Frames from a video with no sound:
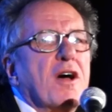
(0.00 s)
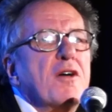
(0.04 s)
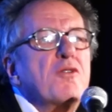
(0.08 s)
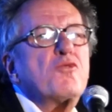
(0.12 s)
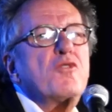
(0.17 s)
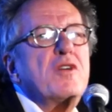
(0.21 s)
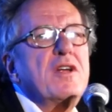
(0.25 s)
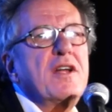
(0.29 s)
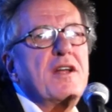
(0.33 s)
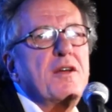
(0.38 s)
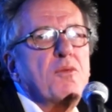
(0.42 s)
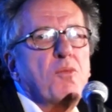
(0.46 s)
I
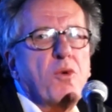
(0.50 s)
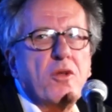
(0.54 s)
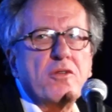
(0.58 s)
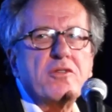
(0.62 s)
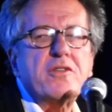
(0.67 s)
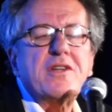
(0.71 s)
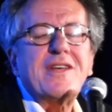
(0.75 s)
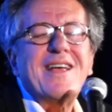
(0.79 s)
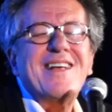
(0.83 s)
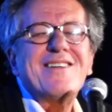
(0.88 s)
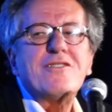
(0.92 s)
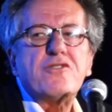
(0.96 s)
really
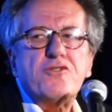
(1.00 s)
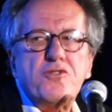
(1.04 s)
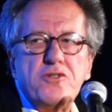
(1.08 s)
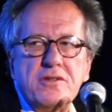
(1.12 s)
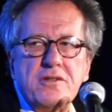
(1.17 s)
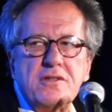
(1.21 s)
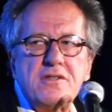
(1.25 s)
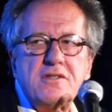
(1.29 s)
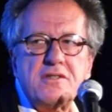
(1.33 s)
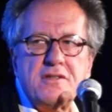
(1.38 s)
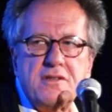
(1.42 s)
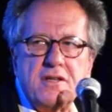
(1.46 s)
want the
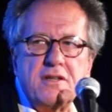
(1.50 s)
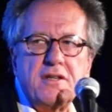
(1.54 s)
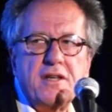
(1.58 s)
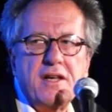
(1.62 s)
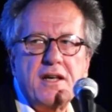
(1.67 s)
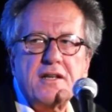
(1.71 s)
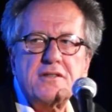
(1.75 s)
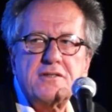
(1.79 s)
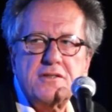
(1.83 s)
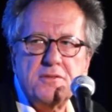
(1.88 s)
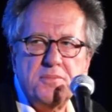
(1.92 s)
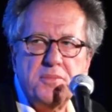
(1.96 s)
entrance to the
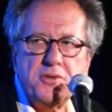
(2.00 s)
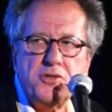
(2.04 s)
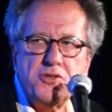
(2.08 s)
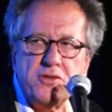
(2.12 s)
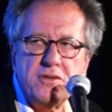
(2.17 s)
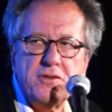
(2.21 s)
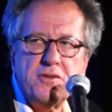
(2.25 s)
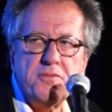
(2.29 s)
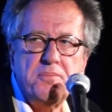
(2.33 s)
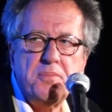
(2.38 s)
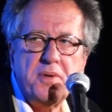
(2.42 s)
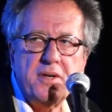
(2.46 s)

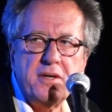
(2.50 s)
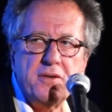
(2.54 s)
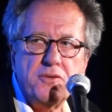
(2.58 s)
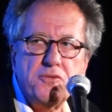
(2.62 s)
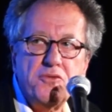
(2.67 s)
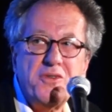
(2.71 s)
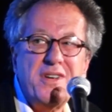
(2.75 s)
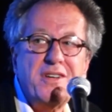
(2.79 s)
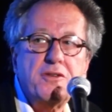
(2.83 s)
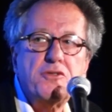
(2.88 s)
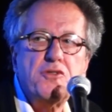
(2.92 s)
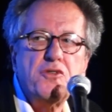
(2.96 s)
exhibition to be a
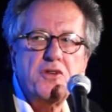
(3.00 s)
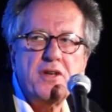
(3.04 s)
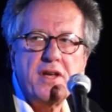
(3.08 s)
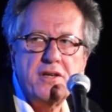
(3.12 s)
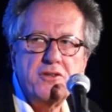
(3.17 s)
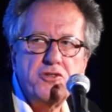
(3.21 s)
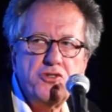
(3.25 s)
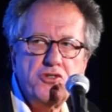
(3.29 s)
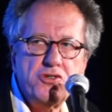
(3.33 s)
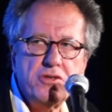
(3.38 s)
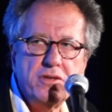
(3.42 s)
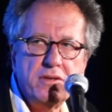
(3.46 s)

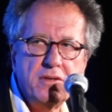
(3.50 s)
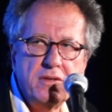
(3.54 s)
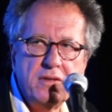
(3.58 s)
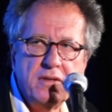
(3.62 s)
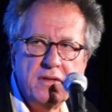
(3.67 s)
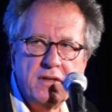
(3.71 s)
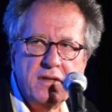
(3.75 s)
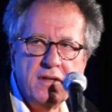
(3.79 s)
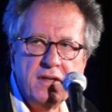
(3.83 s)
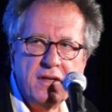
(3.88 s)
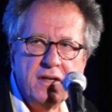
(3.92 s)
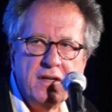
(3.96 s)

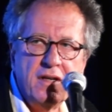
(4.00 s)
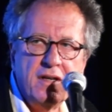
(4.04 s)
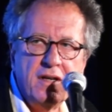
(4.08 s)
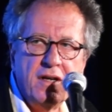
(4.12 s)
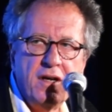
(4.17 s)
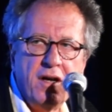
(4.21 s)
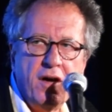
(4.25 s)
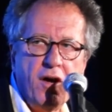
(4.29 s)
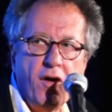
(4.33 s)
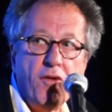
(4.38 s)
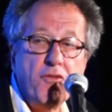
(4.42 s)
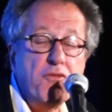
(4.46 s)
recreation
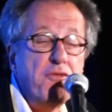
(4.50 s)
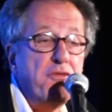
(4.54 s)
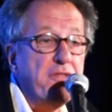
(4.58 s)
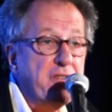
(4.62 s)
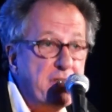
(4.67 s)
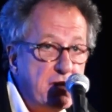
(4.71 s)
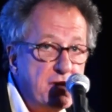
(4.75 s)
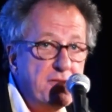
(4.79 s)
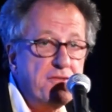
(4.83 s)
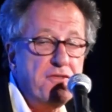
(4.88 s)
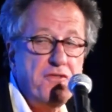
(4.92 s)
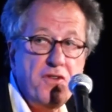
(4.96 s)
of
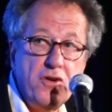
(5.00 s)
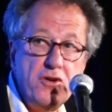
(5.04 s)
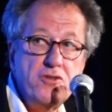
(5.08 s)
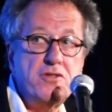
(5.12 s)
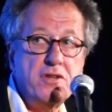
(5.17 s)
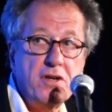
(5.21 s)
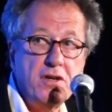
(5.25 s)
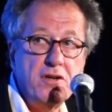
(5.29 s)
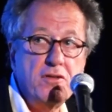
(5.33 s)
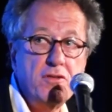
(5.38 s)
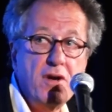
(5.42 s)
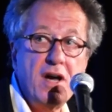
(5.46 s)
this
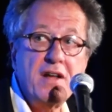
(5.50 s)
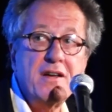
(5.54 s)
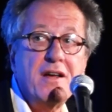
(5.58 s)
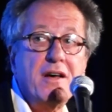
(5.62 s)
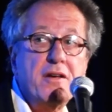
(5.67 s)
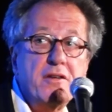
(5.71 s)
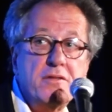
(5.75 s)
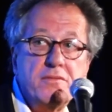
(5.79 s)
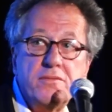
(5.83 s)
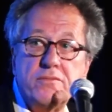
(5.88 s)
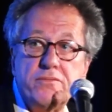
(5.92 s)
photo. And